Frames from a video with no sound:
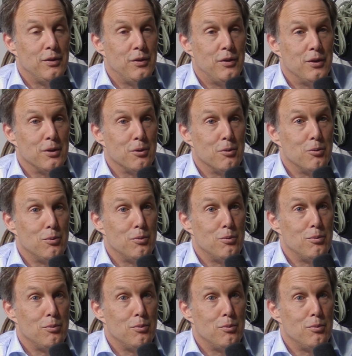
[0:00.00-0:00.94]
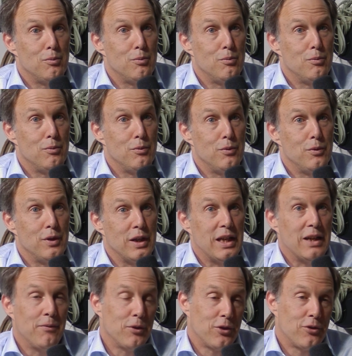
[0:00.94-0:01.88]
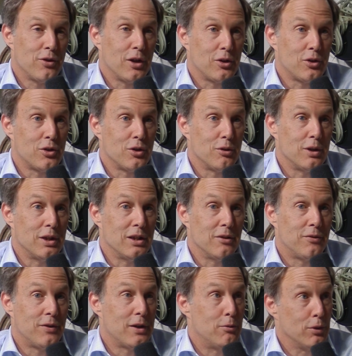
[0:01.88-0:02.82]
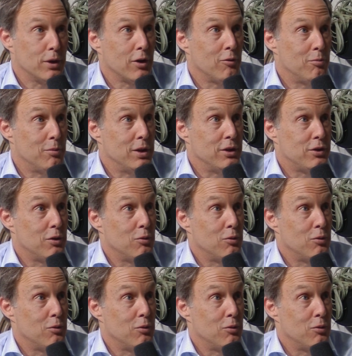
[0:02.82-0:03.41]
the infrastructure in the federal government to